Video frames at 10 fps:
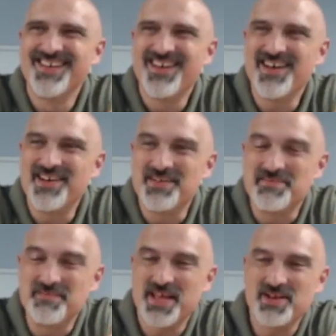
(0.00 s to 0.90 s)

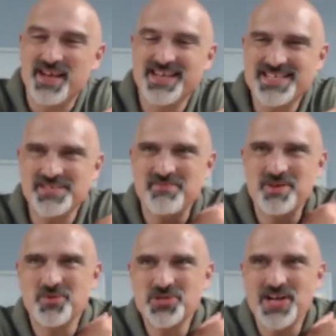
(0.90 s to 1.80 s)
and it doesn't
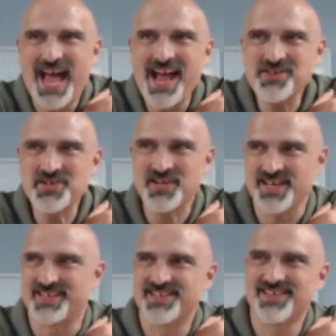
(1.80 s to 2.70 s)
mean we should act on
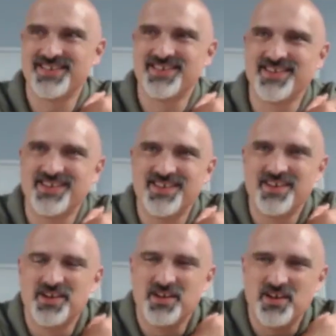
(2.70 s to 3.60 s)
it.
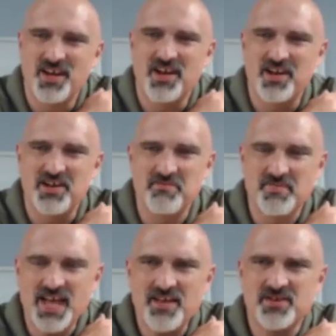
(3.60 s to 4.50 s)

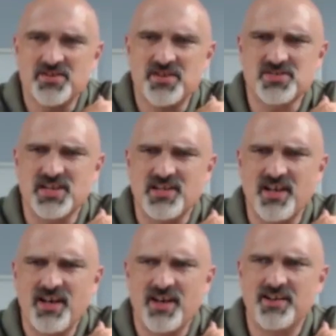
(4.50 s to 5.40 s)
There's a
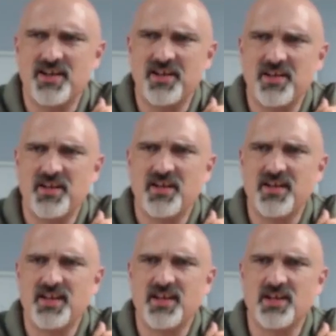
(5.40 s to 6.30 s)
lot
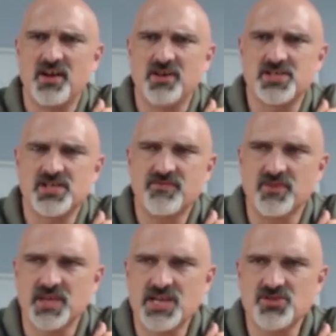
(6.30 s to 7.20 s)
in our
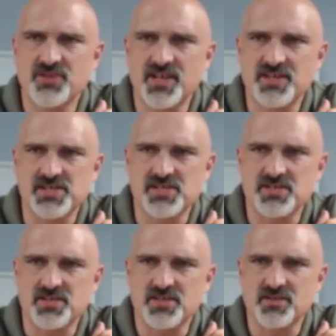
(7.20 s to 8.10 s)
sinful nature that is
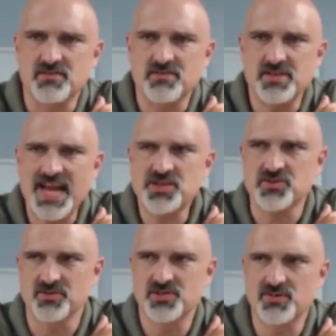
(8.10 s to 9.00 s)

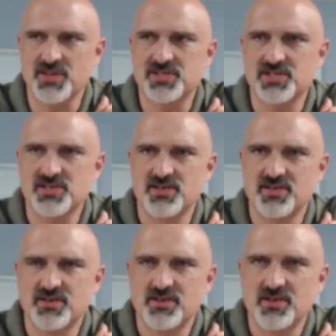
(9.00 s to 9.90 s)
natural to us.
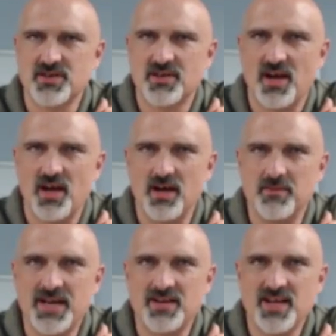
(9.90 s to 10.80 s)

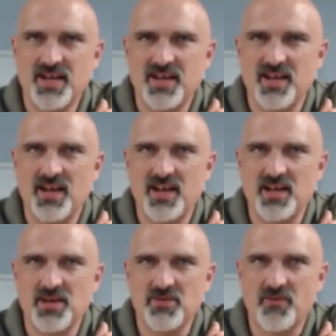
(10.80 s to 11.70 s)
And,
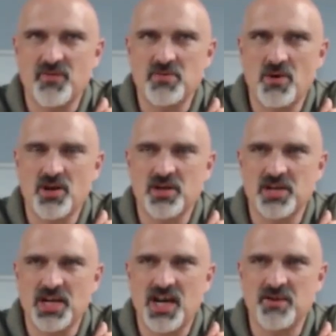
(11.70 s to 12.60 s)
you know, the free market
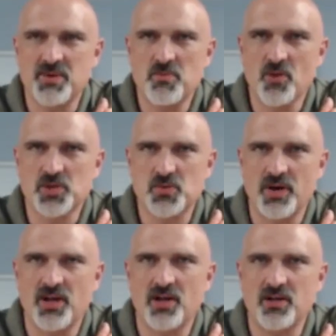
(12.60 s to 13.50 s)
economy works
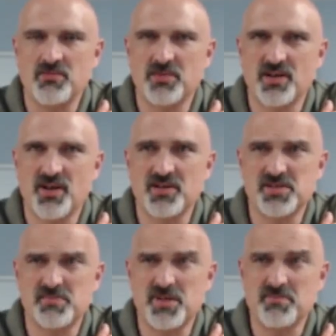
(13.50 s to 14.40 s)
well
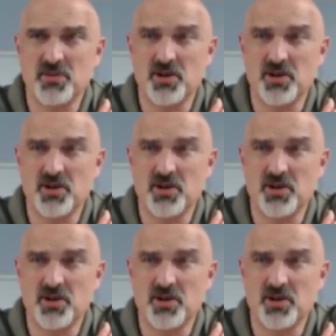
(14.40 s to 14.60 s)
because people